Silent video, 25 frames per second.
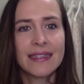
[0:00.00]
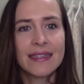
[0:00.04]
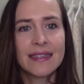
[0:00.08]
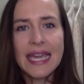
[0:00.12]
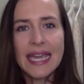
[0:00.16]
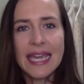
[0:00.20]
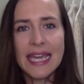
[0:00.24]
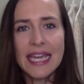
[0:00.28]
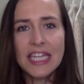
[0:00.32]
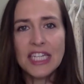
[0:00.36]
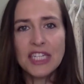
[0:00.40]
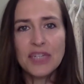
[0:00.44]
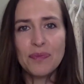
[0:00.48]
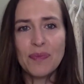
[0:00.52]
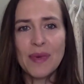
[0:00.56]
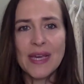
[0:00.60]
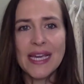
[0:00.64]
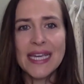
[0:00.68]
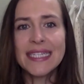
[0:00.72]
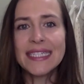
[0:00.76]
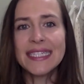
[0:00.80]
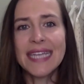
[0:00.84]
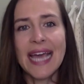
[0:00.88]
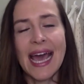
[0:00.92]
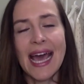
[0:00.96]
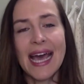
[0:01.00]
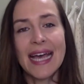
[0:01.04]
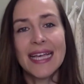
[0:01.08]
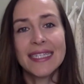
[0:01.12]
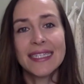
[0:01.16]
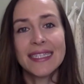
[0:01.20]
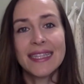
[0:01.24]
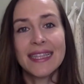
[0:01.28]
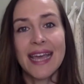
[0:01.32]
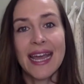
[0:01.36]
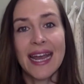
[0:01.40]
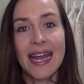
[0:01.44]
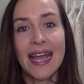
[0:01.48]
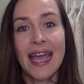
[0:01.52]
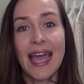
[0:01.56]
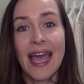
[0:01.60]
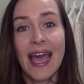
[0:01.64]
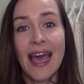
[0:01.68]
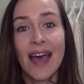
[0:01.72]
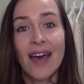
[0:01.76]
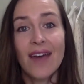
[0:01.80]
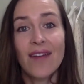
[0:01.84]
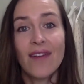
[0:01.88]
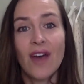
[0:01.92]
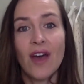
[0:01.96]
Each big task that I
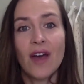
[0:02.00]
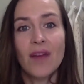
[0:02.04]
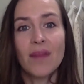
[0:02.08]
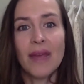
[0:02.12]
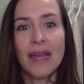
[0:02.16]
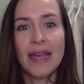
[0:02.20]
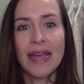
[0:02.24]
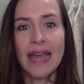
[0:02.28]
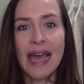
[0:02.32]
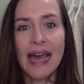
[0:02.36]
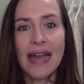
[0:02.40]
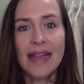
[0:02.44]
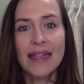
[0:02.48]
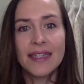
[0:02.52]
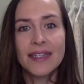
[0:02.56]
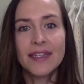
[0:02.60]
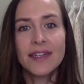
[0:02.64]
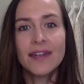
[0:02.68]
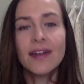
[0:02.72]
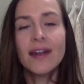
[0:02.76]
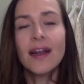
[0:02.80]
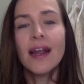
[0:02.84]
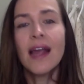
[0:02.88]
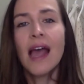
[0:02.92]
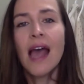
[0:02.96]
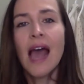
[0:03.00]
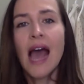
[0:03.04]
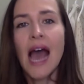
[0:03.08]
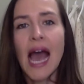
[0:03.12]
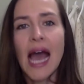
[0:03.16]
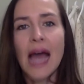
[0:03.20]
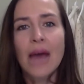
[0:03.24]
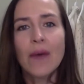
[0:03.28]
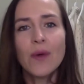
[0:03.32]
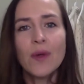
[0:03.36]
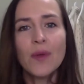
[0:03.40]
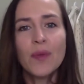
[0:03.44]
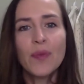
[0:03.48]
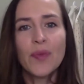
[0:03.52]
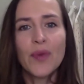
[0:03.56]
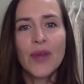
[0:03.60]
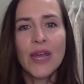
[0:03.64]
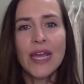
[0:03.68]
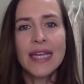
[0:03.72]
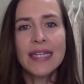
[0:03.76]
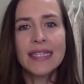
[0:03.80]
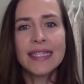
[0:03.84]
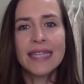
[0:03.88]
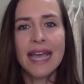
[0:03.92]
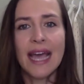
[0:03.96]
have on my calendar, I will
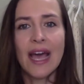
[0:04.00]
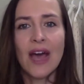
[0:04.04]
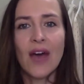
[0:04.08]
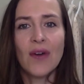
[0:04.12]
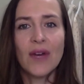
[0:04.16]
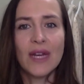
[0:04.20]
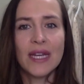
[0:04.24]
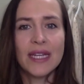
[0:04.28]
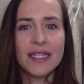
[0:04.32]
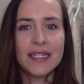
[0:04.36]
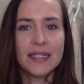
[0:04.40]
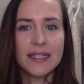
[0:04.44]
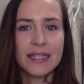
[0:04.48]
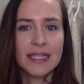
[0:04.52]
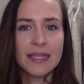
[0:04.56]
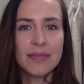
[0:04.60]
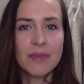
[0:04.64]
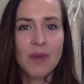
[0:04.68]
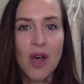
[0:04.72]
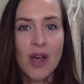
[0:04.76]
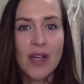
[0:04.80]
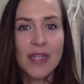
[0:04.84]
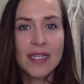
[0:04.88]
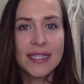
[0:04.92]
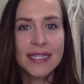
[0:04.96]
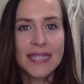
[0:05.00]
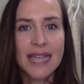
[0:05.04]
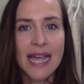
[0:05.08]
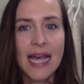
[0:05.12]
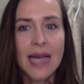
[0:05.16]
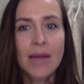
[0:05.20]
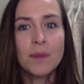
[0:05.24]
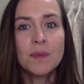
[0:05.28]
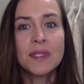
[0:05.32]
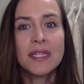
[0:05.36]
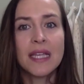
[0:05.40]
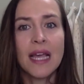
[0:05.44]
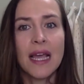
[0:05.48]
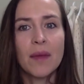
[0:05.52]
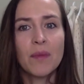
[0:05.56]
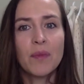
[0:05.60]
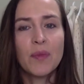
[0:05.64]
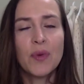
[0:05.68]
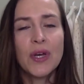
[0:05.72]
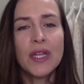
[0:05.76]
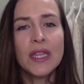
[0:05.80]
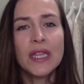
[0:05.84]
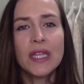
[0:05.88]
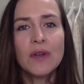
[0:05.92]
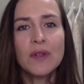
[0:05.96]
break down into small steps and
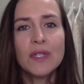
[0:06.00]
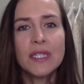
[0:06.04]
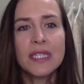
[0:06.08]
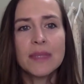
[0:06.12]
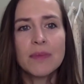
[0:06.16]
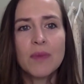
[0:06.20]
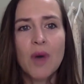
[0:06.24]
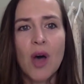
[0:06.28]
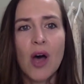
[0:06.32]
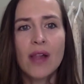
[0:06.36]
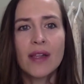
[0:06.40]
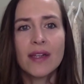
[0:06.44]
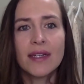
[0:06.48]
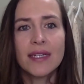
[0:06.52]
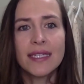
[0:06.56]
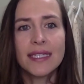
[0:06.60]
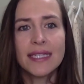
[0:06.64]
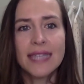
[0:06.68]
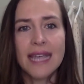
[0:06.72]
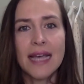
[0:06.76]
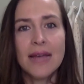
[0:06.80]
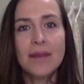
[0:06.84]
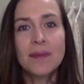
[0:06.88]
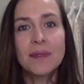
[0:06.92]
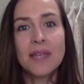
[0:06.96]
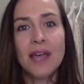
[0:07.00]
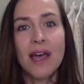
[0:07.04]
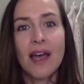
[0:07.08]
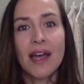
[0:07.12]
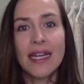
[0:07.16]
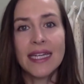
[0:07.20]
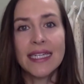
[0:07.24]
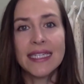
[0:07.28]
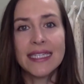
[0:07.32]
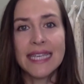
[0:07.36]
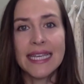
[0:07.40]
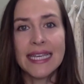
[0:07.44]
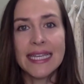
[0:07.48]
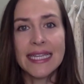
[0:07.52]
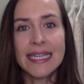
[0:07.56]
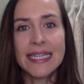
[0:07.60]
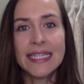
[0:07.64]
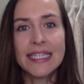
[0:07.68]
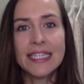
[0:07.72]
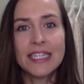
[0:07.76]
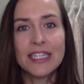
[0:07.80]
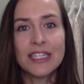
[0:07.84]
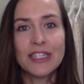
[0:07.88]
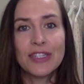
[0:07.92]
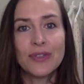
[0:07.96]
put those smaller steps on a daily
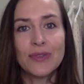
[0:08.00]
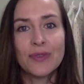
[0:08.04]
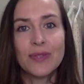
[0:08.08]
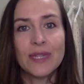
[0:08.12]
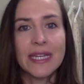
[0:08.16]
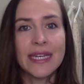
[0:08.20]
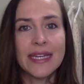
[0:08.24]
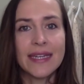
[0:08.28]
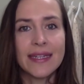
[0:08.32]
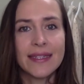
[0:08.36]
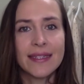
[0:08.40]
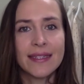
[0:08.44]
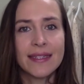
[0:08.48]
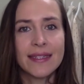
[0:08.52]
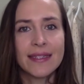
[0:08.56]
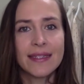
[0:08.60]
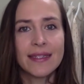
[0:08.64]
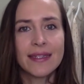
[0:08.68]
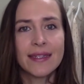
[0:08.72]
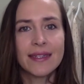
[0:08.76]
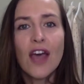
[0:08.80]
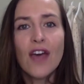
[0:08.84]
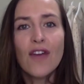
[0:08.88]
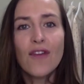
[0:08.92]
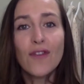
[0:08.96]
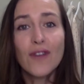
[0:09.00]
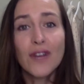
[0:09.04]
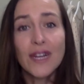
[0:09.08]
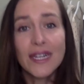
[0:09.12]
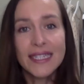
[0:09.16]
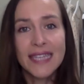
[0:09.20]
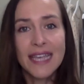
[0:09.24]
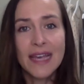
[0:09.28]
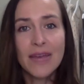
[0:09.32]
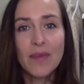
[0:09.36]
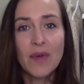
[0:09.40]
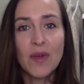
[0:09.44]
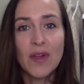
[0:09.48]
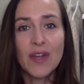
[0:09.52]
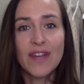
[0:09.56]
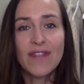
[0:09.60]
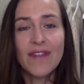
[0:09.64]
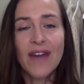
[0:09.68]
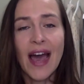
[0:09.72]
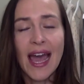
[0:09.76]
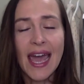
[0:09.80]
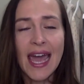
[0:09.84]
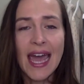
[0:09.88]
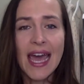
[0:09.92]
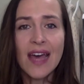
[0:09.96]
to-do list. For example, if
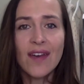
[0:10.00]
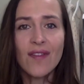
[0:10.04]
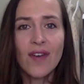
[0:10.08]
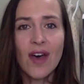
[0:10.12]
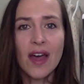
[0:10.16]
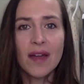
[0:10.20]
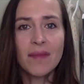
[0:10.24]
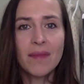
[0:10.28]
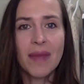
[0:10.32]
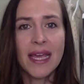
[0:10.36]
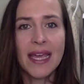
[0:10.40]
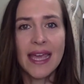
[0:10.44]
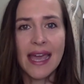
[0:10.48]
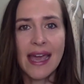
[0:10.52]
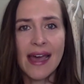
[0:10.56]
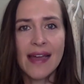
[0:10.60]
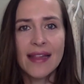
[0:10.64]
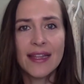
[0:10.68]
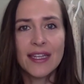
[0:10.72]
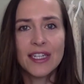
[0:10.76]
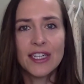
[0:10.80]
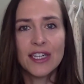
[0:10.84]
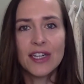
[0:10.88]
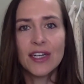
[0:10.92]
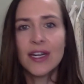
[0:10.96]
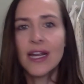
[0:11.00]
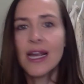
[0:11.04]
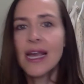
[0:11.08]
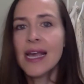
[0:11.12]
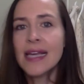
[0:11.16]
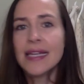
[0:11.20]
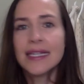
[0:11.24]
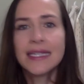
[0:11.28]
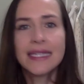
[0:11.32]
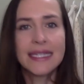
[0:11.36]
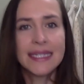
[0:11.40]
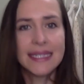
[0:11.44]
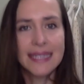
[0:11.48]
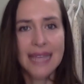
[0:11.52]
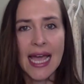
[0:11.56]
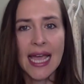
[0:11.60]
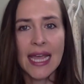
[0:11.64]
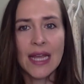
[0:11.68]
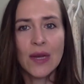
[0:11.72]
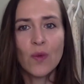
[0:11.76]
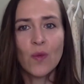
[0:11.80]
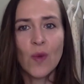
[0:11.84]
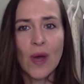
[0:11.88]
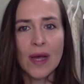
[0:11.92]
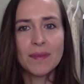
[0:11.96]
I have on my calendar
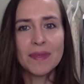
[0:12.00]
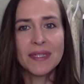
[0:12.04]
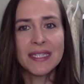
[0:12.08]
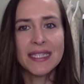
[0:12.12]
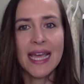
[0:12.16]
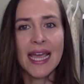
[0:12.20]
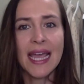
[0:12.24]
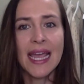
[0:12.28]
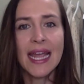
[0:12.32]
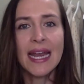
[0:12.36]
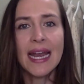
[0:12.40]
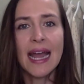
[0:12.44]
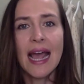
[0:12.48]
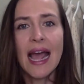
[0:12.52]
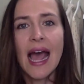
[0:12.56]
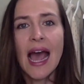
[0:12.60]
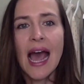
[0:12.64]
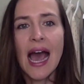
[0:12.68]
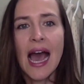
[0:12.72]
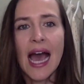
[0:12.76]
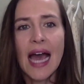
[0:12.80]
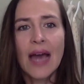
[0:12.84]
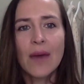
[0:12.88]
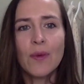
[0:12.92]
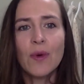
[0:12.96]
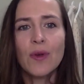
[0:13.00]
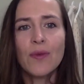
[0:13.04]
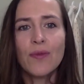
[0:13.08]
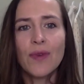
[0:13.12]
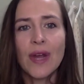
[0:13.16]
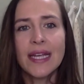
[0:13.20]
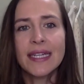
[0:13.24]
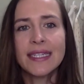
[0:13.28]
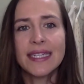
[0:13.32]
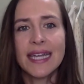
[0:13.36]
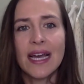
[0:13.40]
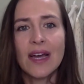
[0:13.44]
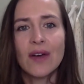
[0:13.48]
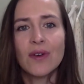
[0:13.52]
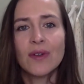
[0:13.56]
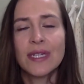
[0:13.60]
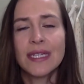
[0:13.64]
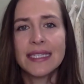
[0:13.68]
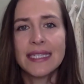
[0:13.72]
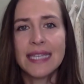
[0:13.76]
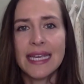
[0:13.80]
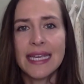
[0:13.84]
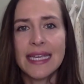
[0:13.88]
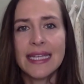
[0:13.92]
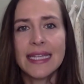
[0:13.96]
design website, I will write down
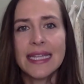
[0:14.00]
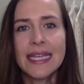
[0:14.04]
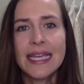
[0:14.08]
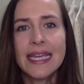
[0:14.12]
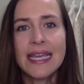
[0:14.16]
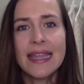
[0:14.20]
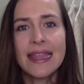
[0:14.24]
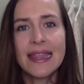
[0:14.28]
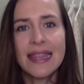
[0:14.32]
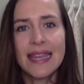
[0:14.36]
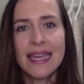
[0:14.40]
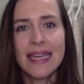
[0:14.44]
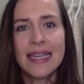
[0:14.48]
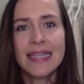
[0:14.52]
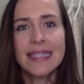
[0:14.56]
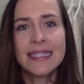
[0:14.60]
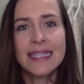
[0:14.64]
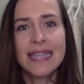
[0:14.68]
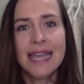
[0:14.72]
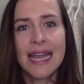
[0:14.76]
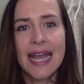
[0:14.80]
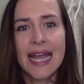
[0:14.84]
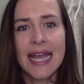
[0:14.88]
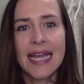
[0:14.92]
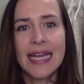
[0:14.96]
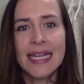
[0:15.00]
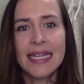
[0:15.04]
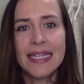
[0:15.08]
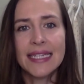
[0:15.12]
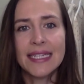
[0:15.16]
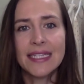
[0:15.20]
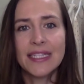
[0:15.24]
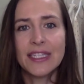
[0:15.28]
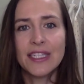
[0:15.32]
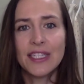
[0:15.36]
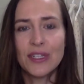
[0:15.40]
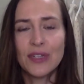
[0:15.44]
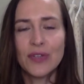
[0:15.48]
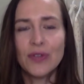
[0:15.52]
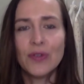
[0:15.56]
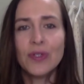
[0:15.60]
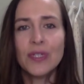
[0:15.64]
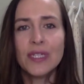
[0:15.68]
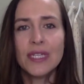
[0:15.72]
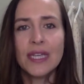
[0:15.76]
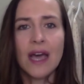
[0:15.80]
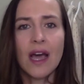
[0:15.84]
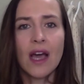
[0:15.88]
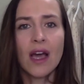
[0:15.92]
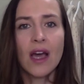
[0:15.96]
daily things that I need to do
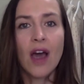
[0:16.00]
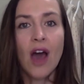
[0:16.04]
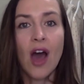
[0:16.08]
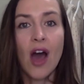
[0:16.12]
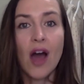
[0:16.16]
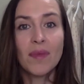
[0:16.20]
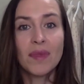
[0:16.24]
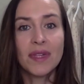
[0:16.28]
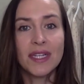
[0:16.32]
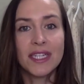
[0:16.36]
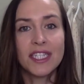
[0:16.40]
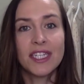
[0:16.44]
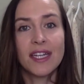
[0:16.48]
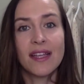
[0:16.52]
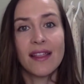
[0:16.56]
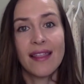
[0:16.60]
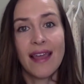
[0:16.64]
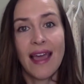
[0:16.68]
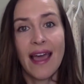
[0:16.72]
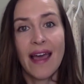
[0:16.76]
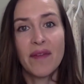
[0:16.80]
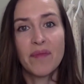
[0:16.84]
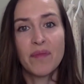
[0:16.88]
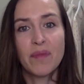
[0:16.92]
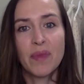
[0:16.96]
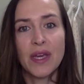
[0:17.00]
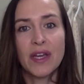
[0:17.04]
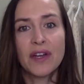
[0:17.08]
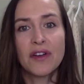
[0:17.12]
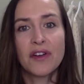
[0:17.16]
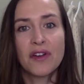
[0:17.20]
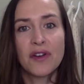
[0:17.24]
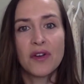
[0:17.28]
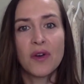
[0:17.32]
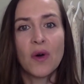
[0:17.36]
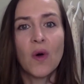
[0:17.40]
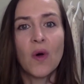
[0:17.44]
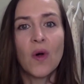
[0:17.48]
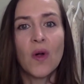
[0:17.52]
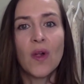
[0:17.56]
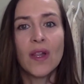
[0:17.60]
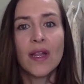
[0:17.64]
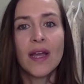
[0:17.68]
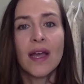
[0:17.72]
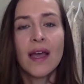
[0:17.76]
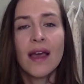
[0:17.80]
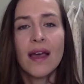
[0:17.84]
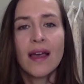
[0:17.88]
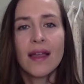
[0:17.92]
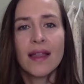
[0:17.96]
to accomplish that bigger goal,
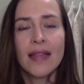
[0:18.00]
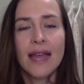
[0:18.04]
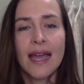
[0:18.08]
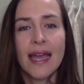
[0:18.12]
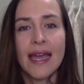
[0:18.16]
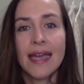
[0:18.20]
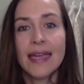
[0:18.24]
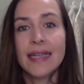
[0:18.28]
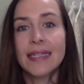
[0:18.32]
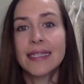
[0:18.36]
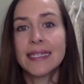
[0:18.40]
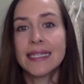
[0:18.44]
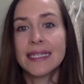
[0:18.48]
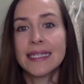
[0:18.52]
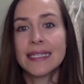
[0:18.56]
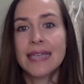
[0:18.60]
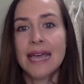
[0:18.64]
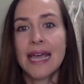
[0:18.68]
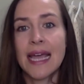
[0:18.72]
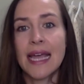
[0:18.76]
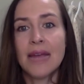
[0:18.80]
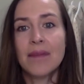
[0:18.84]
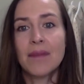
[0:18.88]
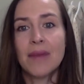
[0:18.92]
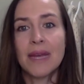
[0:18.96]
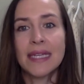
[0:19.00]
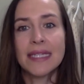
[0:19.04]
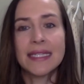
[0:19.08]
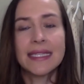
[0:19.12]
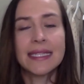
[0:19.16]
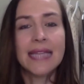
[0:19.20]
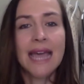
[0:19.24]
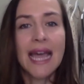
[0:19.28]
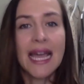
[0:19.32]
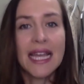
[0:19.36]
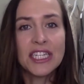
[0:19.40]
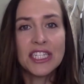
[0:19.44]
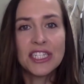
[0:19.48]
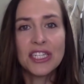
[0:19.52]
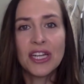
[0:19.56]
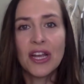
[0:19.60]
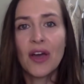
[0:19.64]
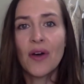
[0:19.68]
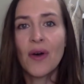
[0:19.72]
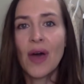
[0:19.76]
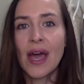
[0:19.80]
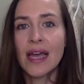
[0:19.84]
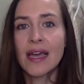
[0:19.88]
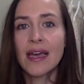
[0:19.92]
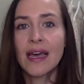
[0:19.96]
like design my
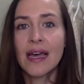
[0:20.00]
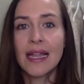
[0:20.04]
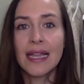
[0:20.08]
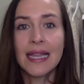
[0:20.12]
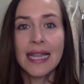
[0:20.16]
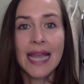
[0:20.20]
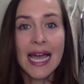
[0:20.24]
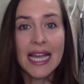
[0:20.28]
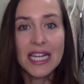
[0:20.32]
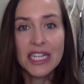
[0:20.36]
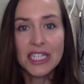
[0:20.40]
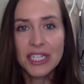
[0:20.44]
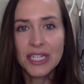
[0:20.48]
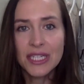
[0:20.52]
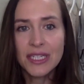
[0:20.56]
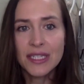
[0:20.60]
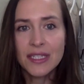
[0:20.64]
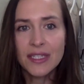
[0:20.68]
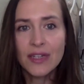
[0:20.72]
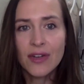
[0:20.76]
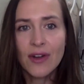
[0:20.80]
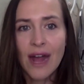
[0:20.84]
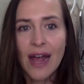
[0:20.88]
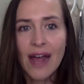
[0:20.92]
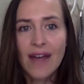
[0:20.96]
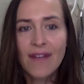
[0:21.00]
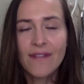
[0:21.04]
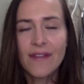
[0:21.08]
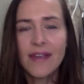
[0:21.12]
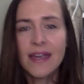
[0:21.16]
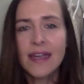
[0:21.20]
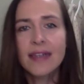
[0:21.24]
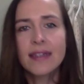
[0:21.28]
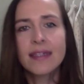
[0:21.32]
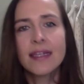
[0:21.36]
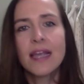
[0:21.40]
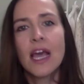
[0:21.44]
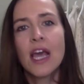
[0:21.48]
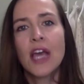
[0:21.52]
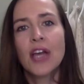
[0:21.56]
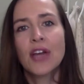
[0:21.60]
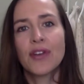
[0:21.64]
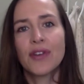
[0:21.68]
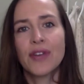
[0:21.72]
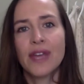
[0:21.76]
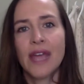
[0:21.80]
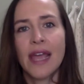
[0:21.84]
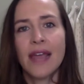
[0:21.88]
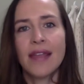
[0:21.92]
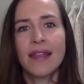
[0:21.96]
slideshow and collections graphics,
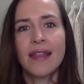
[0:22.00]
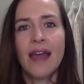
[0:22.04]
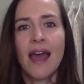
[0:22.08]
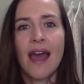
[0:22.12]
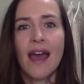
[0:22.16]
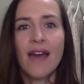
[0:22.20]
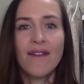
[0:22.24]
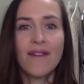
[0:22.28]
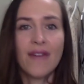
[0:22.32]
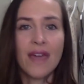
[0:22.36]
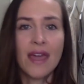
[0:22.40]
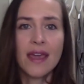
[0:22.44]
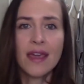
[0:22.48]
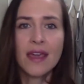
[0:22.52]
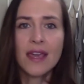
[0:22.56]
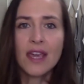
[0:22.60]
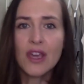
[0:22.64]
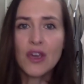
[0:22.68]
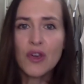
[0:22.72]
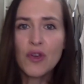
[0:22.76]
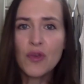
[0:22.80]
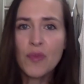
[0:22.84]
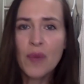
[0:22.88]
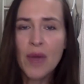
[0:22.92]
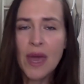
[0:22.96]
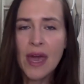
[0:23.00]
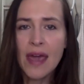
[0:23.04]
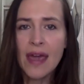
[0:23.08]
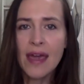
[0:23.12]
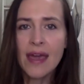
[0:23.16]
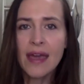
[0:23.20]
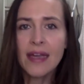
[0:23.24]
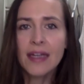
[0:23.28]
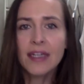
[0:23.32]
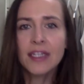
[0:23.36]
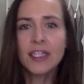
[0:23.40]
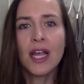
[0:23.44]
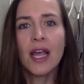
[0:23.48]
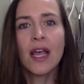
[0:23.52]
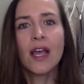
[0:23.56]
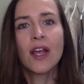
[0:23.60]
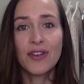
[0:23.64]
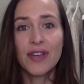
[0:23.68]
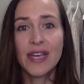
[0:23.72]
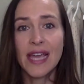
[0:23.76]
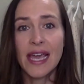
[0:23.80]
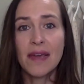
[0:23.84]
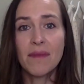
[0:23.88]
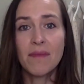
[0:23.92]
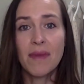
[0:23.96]
create the FAQ page,
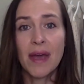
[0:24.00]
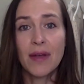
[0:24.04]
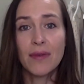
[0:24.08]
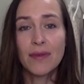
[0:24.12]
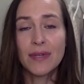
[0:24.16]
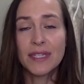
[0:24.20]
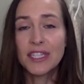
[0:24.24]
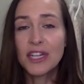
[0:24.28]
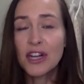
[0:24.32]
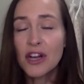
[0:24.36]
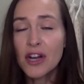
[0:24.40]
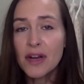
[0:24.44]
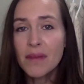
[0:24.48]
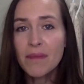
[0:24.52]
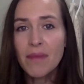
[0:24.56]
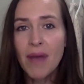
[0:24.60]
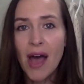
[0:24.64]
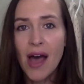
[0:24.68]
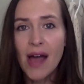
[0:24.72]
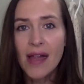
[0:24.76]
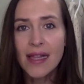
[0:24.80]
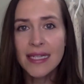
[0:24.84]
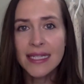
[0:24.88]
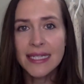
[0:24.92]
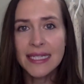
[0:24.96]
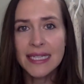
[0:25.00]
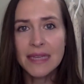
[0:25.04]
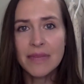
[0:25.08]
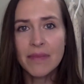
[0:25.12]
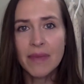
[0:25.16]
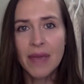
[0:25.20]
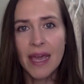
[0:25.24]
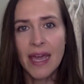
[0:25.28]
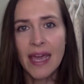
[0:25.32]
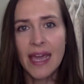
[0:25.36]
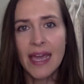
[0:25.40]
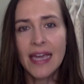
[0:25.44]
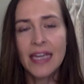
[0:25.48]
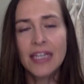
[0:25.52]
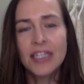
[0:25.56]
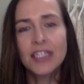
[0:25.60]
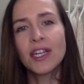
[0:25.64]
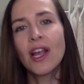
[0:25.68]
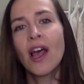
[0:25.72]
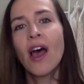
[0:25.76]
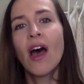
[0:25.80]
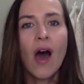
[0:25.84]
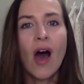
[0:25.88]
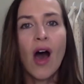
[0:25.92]
create my return policy page.